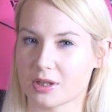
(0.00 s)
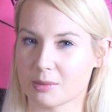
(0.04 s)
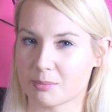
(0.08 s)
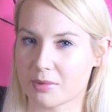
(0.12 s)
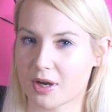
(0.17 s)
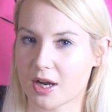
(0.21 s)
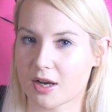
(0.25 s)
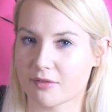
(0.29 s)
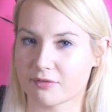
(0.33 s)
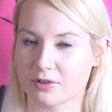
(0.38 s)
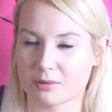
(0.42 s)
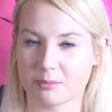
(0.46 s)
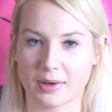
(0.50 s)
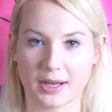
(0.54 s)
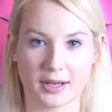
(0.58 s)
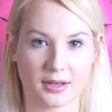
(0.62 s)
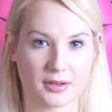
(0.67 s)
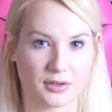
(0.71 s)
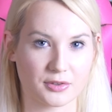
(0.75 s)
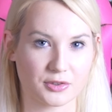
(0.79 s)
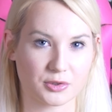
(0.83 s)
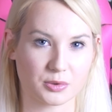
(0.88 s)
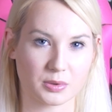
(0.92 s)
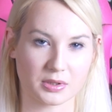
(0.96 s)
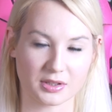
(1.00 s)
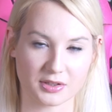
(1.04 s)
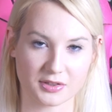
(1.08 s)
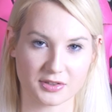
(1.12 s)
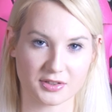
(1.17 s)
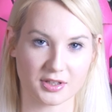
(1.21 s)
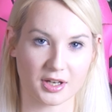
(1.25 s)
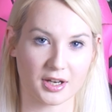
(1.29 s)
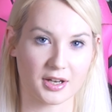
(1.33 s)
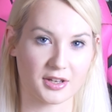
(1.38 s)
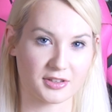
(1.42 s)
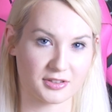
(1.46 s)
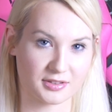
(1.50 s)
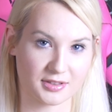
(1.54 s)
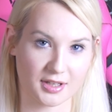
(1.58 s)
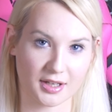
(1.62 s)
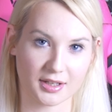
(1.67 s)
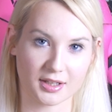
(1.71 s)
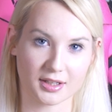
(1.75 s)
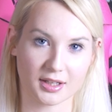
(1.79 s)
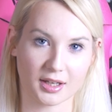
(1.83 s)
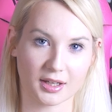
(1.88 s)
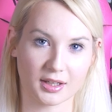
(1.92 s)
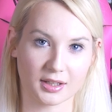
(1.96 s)
the perfect balance between size and
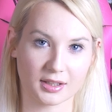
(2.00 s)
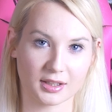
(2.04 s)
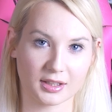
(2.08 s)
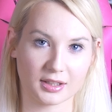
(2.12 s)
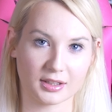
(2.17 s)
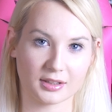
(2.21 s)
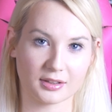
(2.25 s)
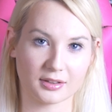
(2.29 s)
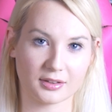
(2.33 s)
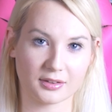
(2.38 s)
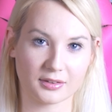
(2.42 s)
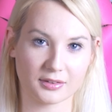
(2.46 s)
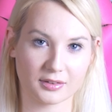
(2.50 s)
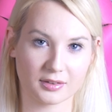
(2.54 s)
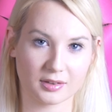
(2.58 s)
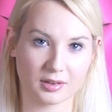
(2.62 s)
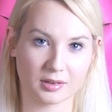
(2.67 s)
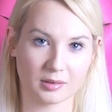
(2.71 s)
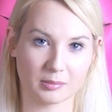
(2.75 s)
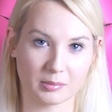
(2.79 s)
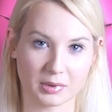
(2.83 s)
dedicated keys.